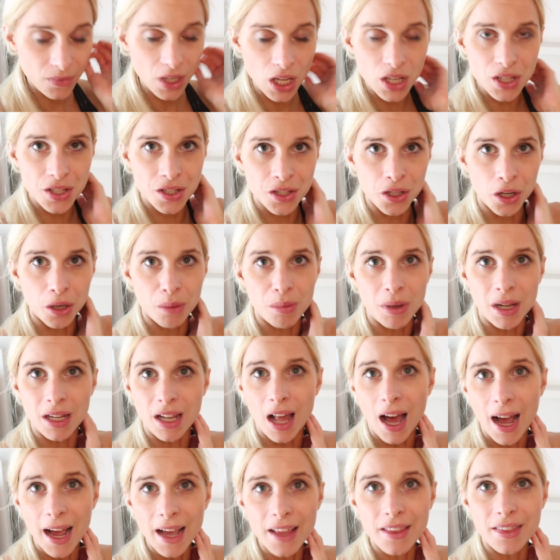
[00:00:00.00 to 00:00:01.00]
so
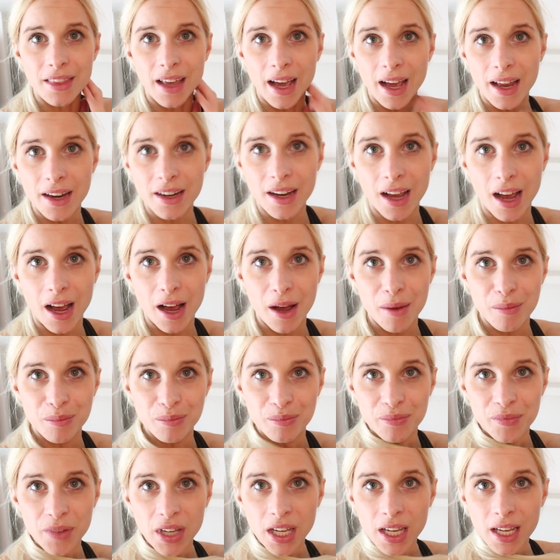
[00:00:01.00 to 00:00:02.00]
polite that
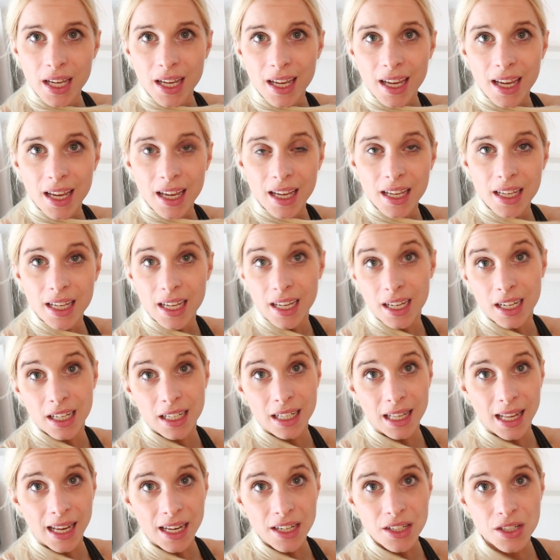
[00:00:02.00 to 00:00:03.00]
it can
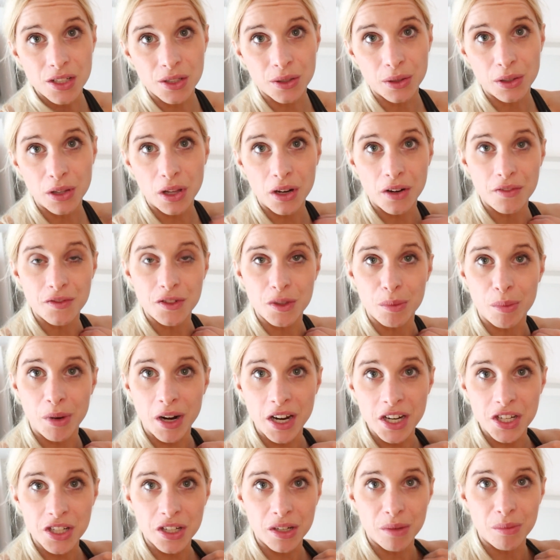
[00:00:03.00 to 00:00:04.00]
lead to a lot of
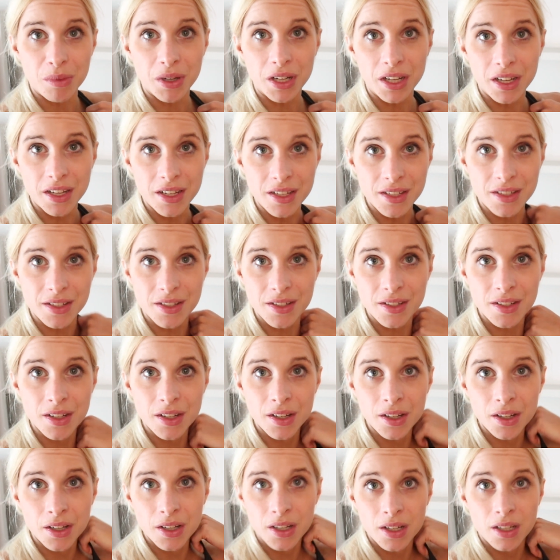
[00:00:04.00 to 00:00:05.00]
depression, because
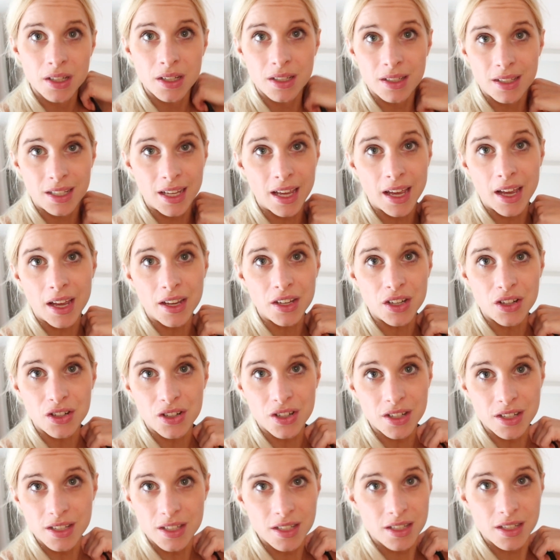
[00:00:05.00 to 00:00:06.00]
yeah, you
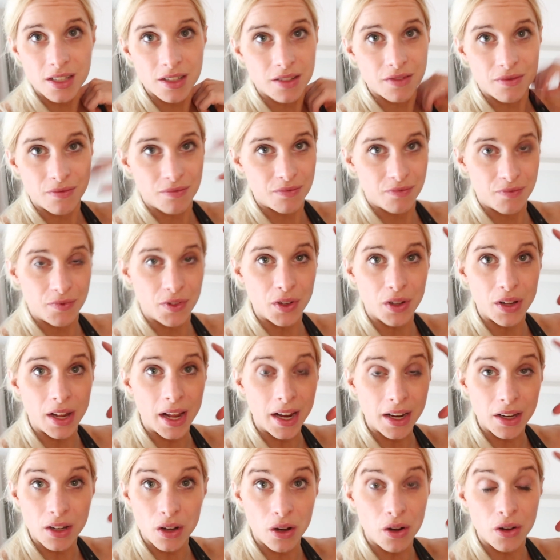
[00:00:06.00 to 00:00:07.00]
just feel
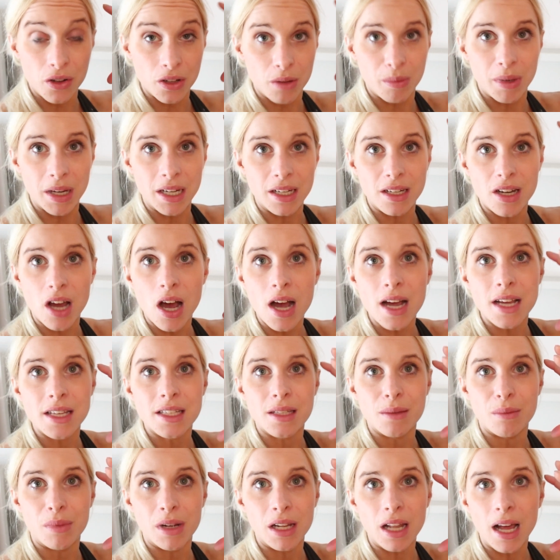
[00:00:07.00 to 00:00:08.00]
like, oh, you're being nice
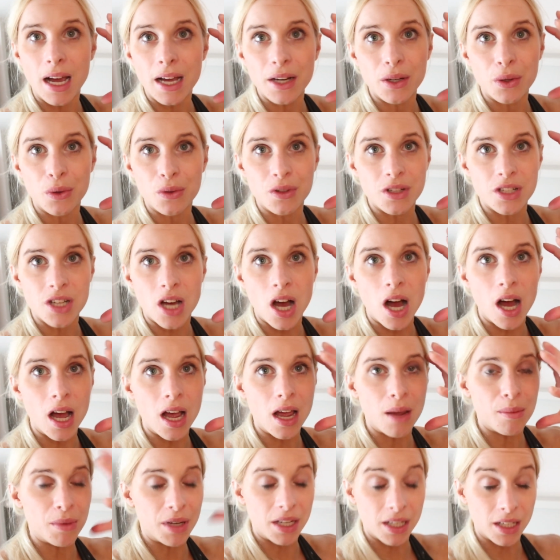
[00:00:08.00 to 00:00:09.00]
and polite all the
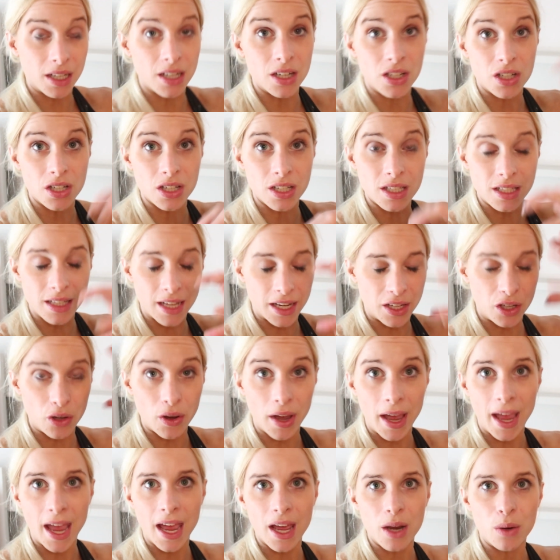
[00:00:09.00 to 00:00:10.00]
time, and it can just like your
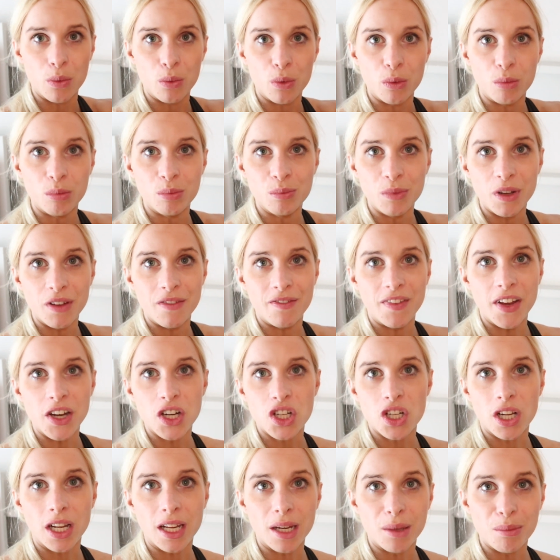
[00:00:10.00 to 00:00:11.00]
head will
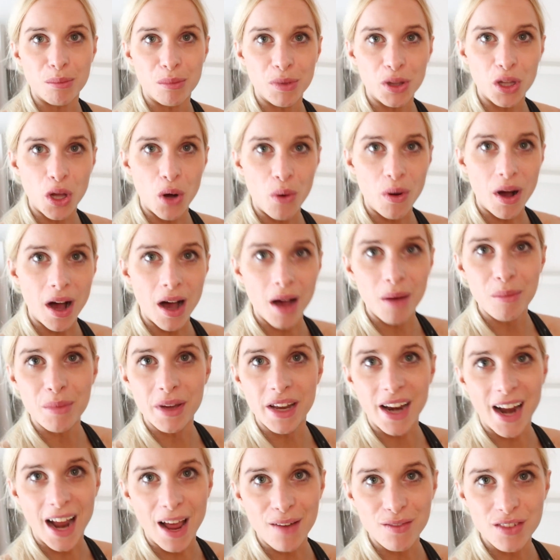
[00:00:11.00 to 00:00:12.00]
eventually blow up. But
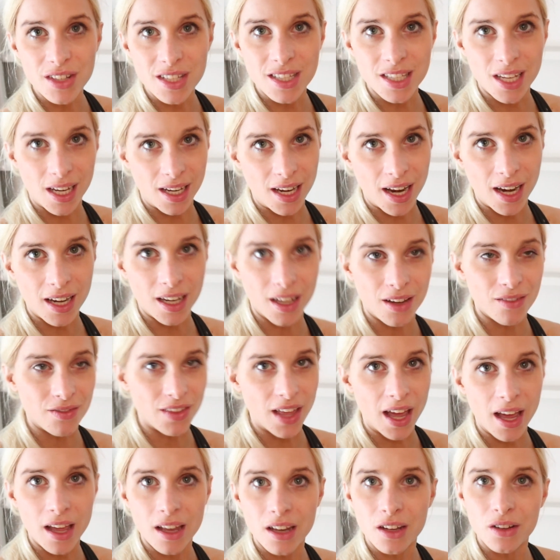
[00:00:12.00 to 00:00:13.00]
I haven't seen any of
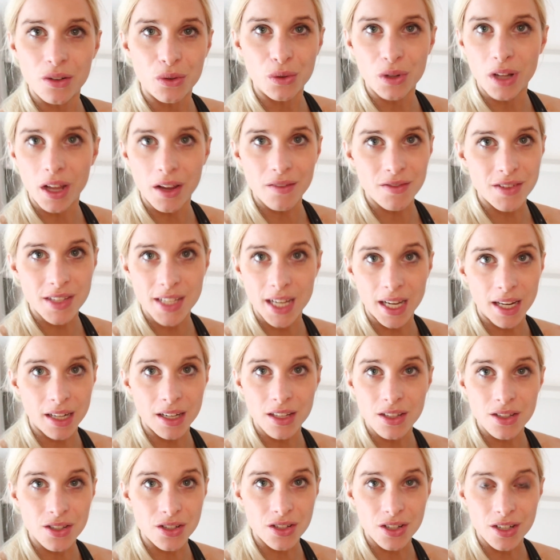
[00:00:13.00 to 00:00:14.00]
that. All I've seen
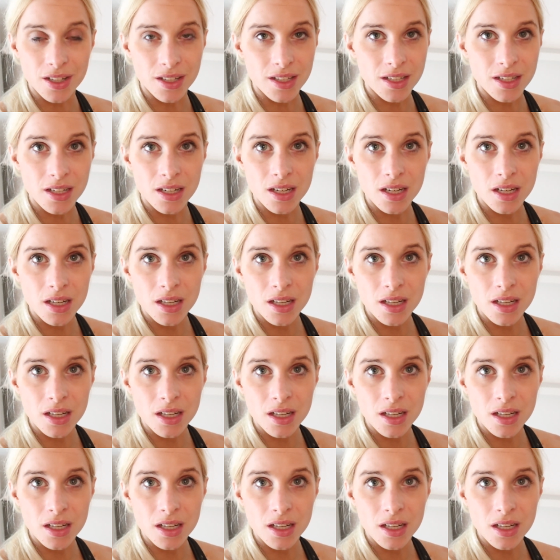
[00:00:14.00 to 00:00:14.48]
is just